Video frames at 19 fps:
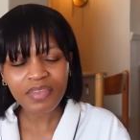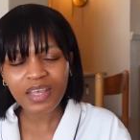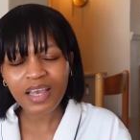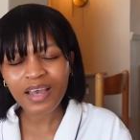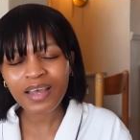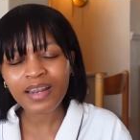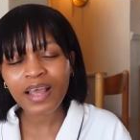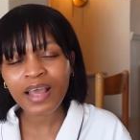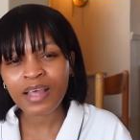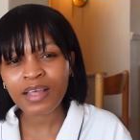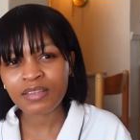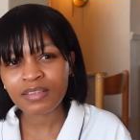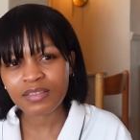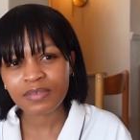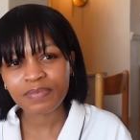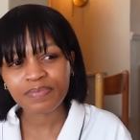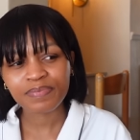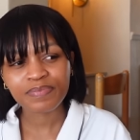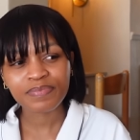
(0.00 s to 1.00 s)
at
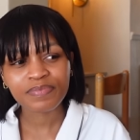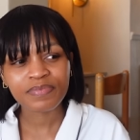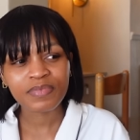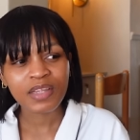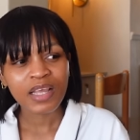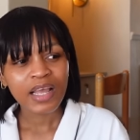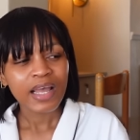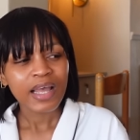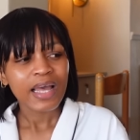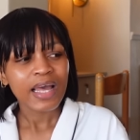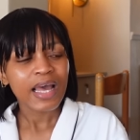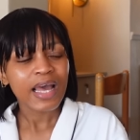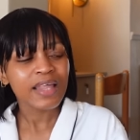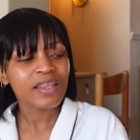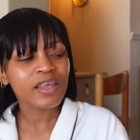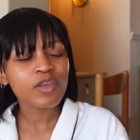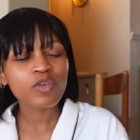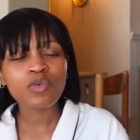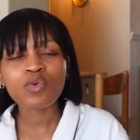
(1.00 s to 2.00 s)
8
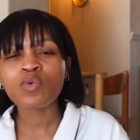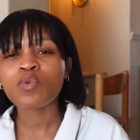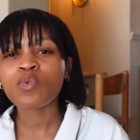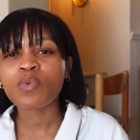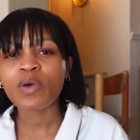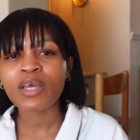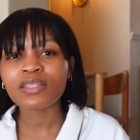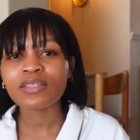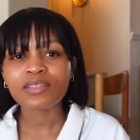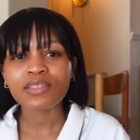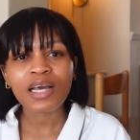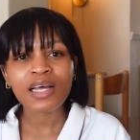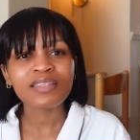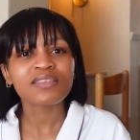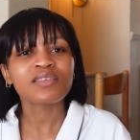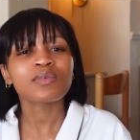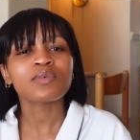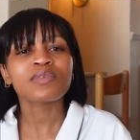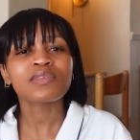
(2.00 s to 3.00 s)
and then you wait
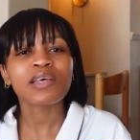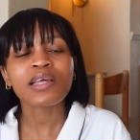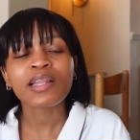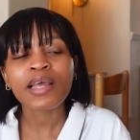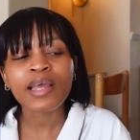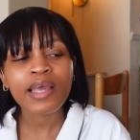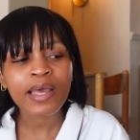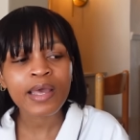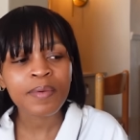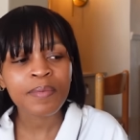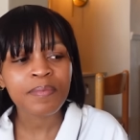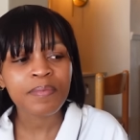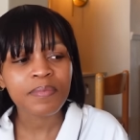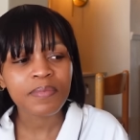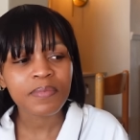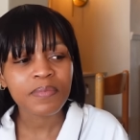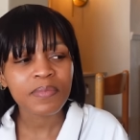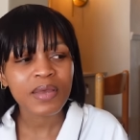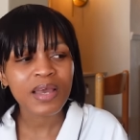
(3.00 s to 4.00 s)
until 10 a.m
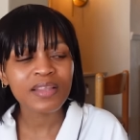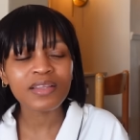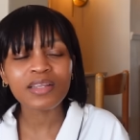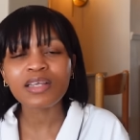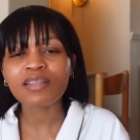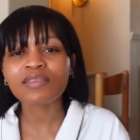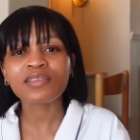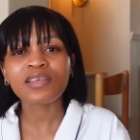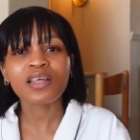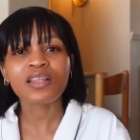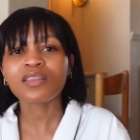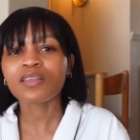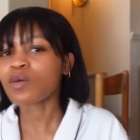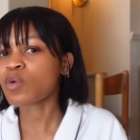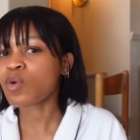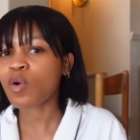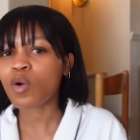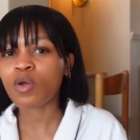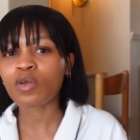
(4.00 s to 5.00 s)
and then at 10
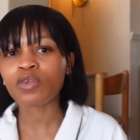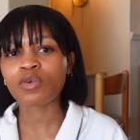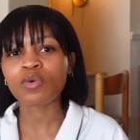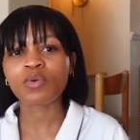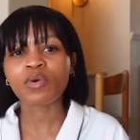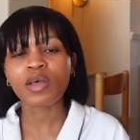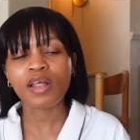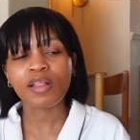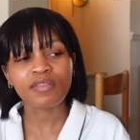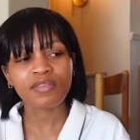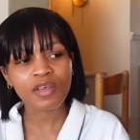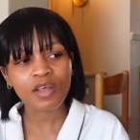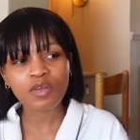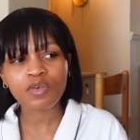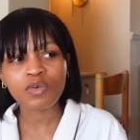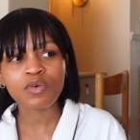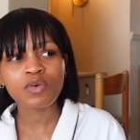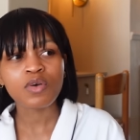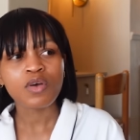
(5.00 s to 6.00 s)
they'll call you and tell
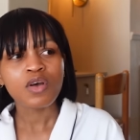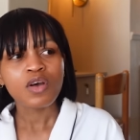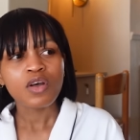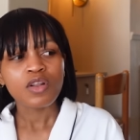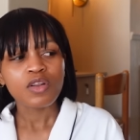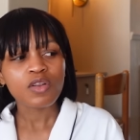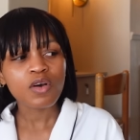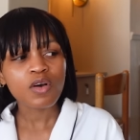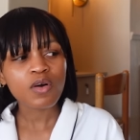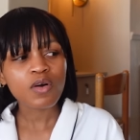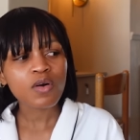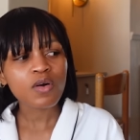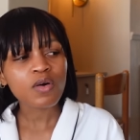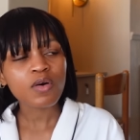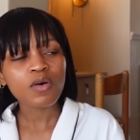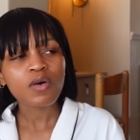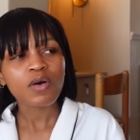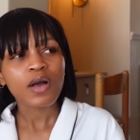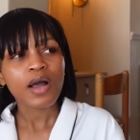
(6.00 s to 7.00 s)
you no
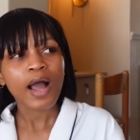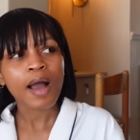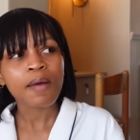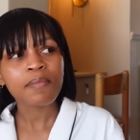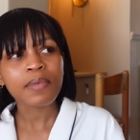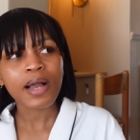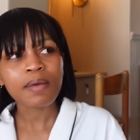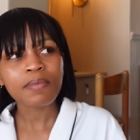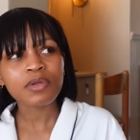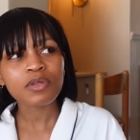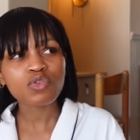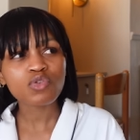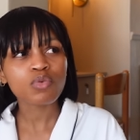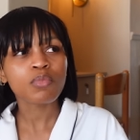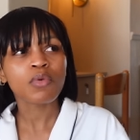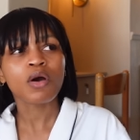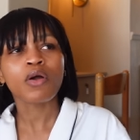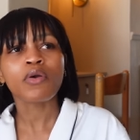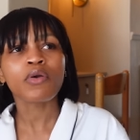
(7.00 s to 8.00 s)
i'm coming
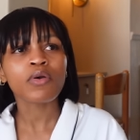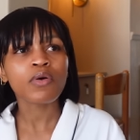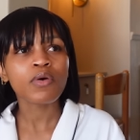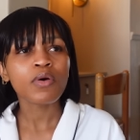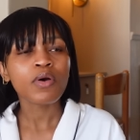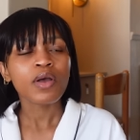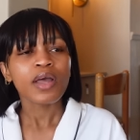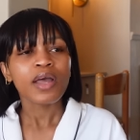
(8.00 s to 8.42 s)
tomorrow